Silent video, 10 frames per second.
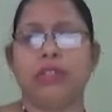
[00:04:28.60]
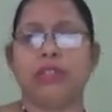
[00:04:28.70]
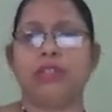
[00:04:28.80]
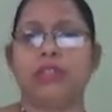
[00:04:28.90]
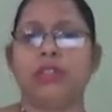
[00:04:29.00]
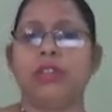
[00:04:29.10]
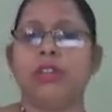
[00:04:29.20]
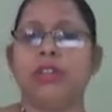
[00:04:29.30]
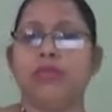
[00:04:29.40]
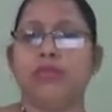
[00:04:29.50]
as
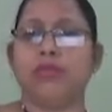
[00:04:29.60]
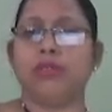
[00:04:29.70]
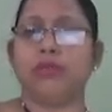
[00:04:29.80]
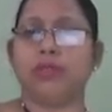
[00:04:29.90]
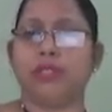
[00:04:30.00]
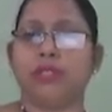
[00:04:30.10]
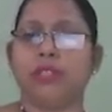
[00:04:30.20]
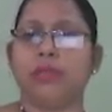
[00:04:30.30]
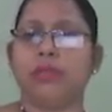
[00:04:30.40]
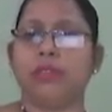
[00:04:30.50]
this is
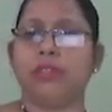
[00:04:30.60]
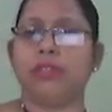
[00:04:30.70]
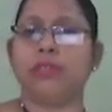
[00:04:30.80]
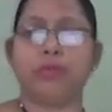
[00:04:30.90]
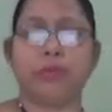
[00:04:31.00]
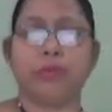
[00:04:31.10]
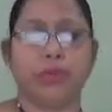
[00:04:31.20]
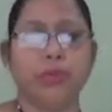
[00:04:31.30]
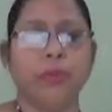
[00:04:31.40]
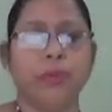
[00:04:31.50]
the basis for P2.
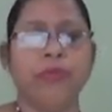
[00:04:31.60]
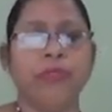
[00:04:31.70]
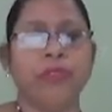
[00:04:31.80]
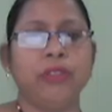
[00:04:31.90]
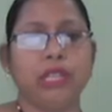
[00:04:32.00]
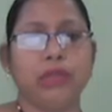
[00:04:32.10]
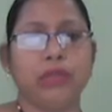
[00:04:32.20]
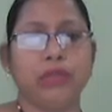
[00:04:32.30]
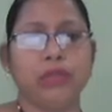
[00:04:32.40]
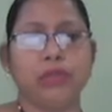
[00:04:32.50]
T
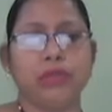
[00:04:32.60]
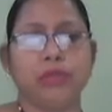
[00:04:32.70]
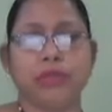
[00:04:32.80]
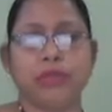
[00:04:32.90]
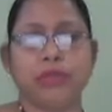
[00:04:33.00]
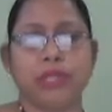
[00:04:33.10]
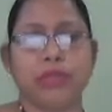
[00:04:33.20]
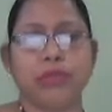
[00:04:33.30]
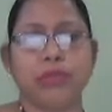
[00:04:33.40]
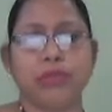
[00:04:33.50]
image for first
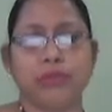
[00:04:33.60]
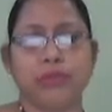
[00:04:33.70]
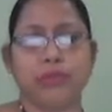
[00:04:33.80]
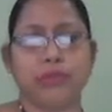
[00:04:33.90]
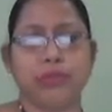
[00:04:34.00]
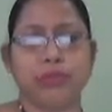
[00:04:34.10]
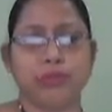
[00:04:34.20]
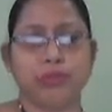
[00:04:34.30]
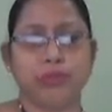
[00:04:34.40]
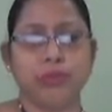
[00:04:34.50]
element 1 0 is
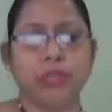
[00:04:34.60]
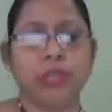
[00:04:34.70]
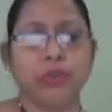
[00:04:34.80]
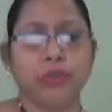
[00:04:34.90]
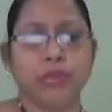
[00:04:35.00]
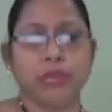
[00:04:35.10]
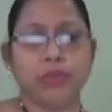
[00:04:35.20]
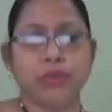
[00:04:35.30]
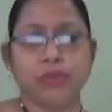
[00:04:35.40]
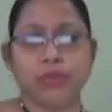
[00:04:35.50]
1
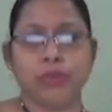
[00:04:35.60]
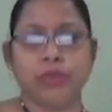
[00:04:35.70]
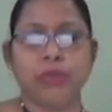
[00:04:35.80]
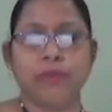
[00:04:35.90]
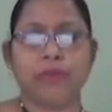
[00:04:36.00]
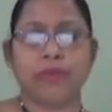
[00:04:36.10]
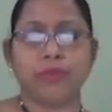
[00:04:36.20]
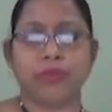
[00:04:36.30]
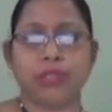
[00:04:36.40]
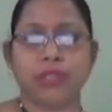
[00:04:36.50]
2 0,
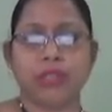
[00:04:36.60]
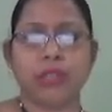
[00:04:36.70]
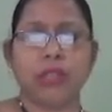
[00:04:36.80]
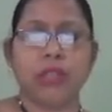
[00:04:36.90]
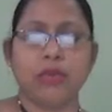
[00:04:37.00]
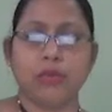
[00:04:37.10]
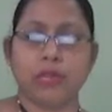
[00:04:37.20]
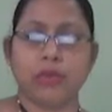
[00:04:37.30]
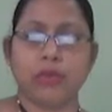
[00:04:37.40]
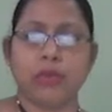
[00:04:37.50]
putting the
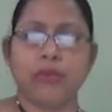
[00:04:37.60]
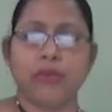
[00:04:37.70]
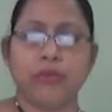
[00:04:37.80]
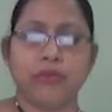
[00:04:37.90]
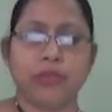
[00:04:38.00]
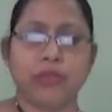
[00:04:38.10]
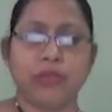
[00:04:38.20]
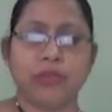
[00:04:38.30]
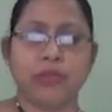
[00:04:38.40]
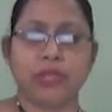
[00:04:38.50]
value of 1
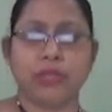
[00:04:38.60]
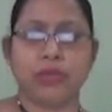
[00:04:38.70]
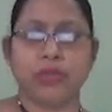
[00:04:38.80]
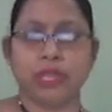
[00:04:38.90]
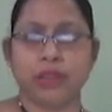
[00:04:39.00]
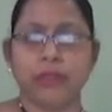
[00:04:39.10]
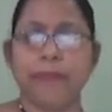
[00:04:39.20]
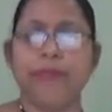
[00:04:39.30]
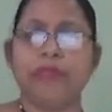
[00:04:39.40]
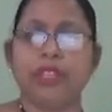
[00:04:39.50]
0 here
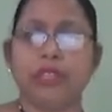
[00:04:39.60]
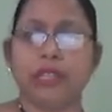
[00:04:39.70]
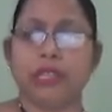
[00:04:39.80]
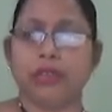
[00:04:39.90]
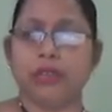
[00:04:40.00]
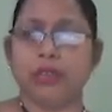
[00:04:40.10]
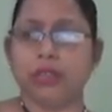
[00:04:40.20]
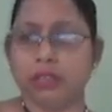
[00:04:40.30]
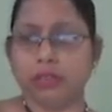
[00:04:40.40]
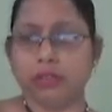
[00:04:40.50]
in the given
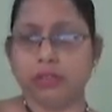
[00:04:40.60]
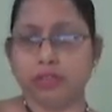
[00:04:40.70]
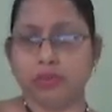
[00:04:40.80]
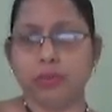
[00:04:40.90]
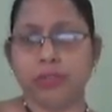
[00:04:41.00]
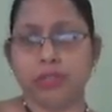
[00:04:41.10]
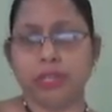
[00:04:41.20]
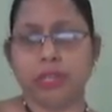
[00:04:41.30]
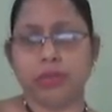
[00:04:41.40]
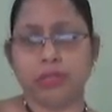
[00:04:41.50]
linear transformation. I
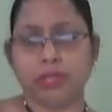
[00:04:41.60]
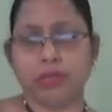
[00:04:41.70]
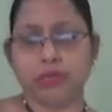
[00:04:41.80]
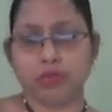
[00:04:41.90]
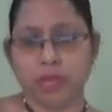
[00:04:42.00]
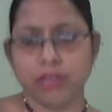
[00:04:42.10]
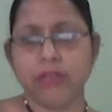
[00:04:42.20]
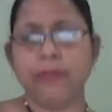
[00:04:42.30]
will get 1,